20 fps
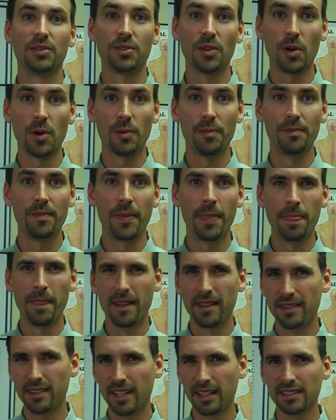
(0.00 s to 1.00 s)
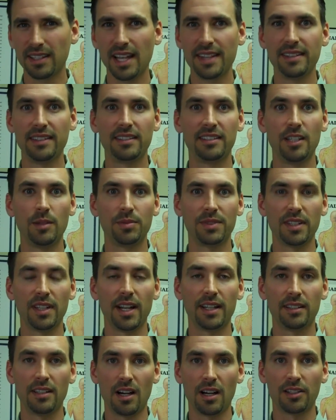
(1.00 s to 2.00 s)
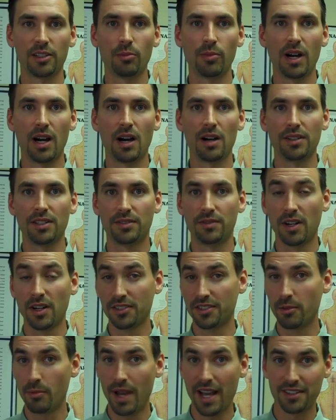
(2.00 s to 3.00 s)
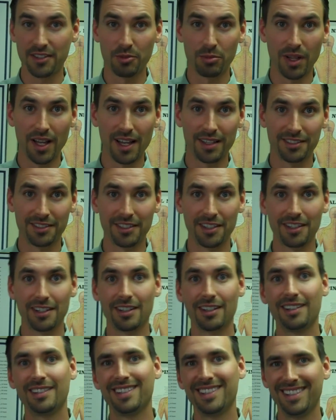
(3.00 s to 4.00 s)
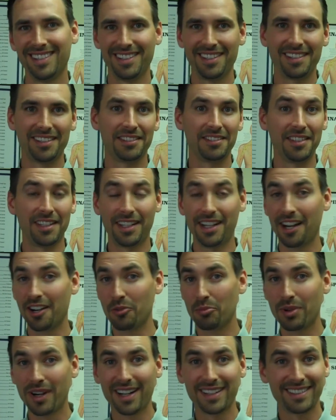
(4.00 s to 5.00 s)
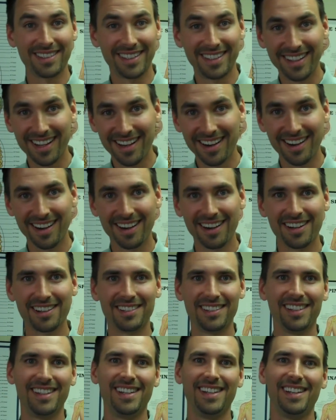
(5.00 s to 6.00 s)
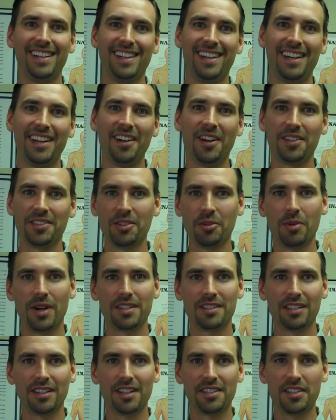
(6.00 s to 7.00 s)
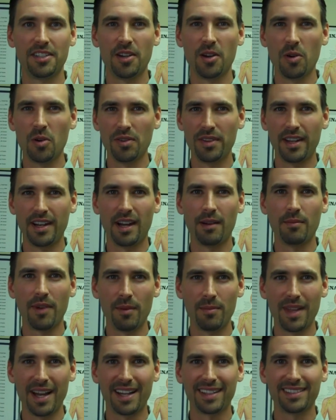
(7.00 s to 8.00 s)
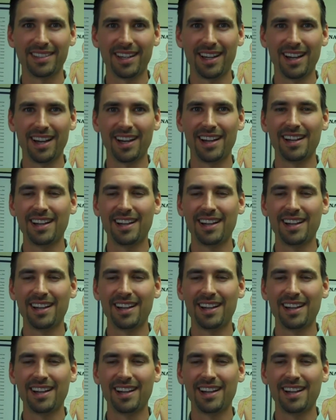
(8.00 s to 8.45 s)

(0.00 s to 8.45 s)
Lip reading: So take a lot of these tips that I talked about as far as the Master Blaster, seek chiropractic care, and also want to let you know that I'm not